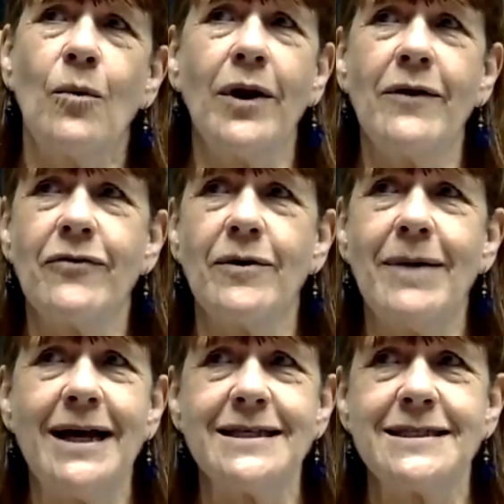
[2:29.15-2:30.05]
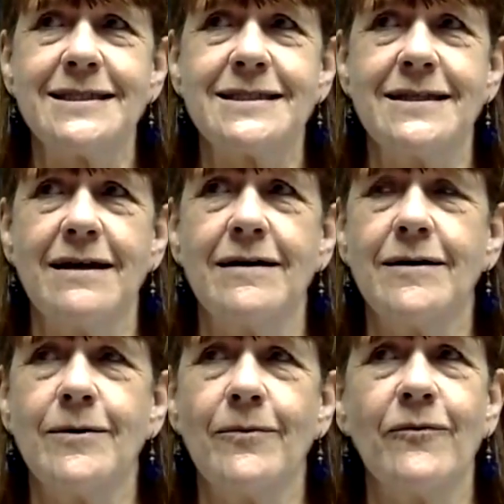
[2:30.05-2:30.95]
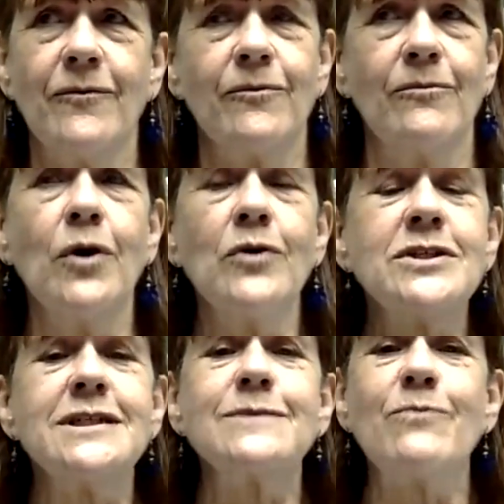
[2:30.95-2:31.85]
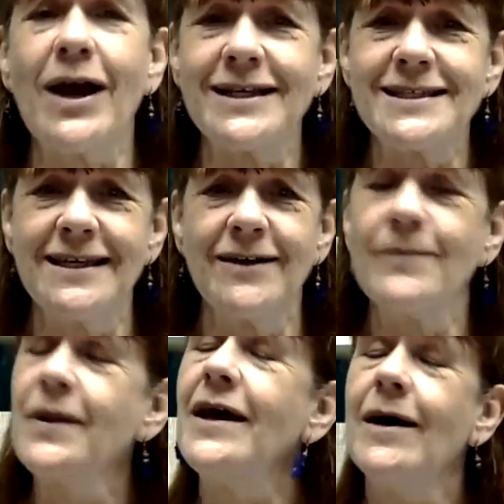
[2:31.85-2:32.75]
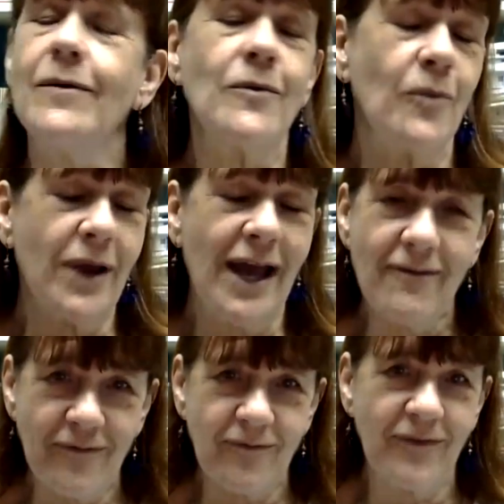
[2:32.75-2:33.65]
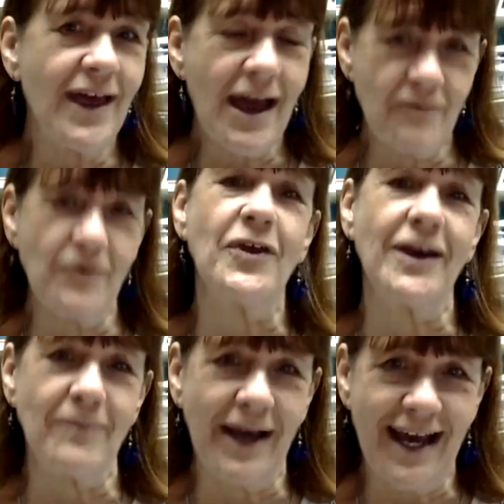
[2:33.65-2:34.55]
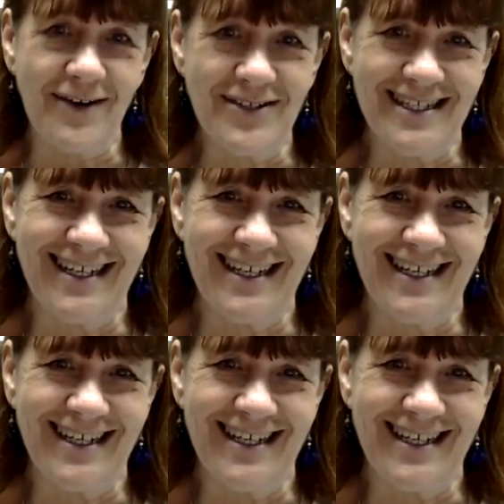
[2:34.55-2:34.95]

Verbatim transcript: One of them has um, motor dyspraxia. I mean, we have everything in my house.